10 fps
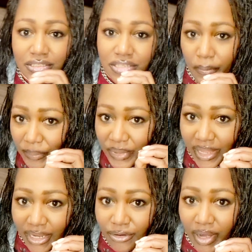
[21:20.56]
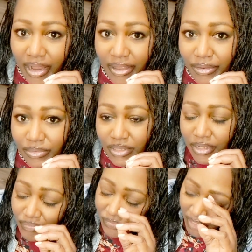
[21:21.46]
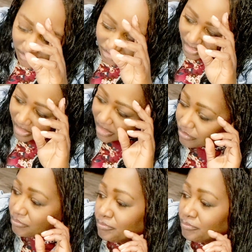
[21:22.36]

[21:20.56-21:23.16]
a playground. And you're like,